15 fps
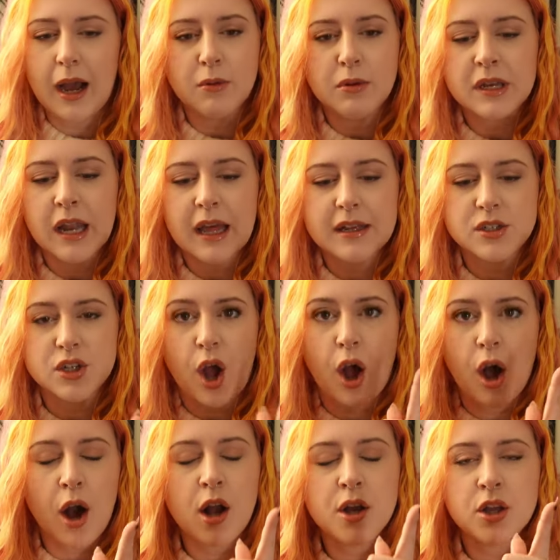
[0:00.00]
I would like to
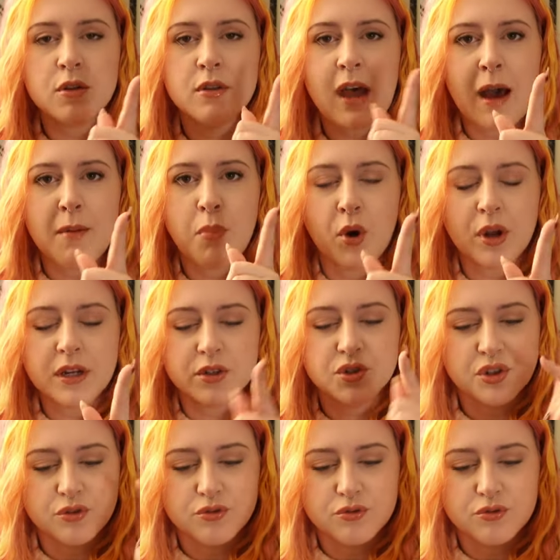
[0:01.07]
argue that point